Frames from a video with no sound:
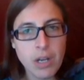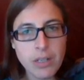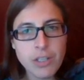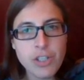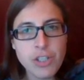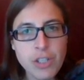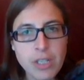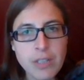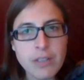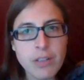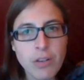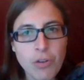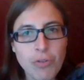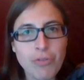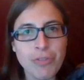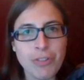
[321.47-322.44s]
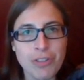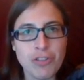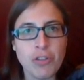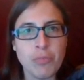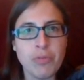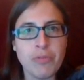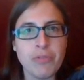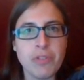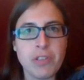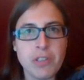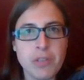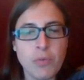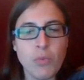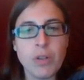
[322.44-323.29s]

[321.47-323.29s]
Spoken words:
ice sheet over the top of us.